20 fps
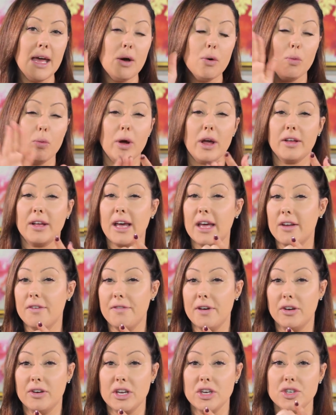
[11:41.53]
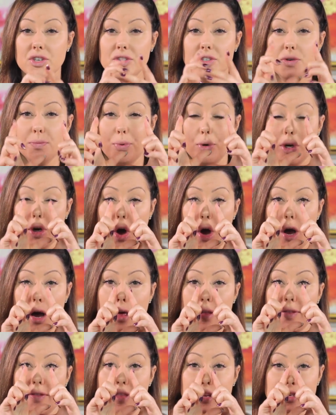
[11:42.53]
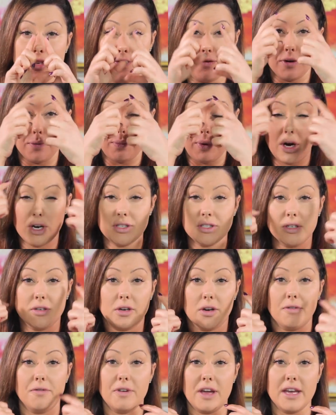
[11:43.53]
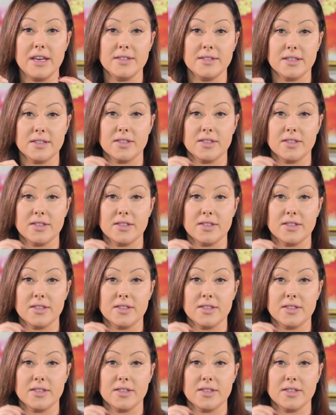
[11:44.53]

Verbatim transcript: what kind of foundations you put on the different parts of your face.